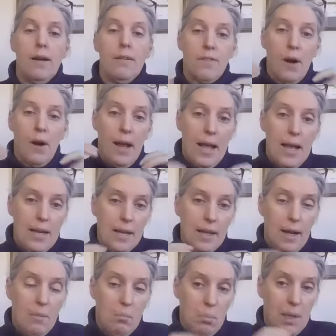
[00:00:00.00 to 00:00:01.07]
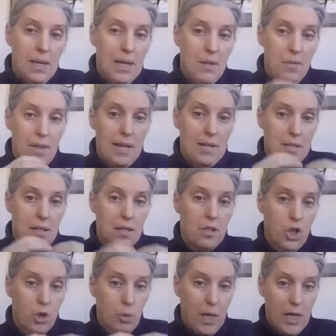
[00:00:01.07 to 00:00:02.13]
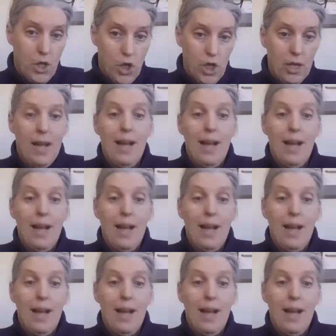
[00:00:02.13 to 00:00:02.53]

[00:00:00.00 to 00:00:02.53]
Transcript: for any company in that situation.